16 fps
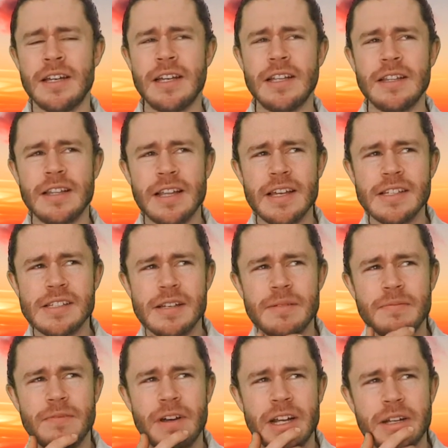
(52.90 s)
Unless
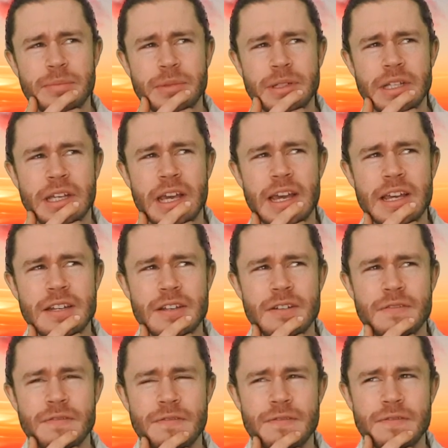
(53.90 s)
I'm vitamin K
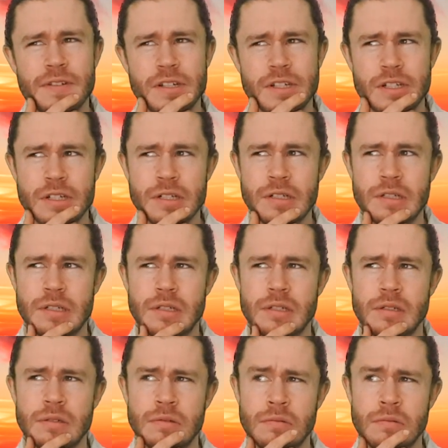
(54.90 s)
deficient.